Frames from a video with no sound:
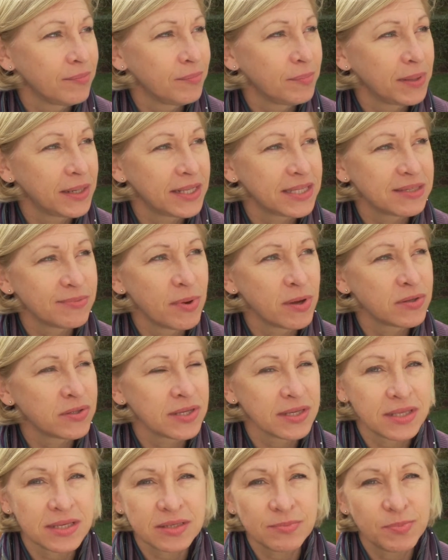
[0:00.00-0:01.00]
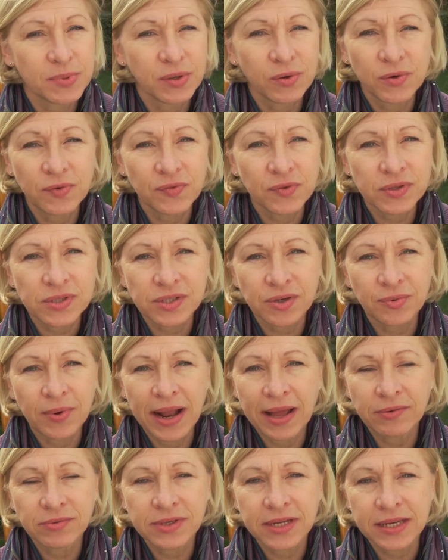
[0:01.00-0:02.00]
but it's mostly these beautiful
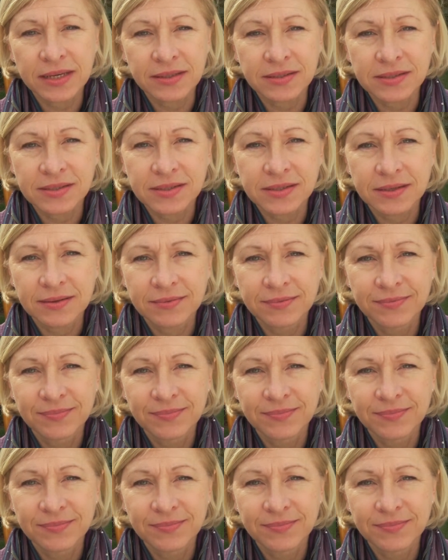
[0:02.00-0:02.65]
surroundings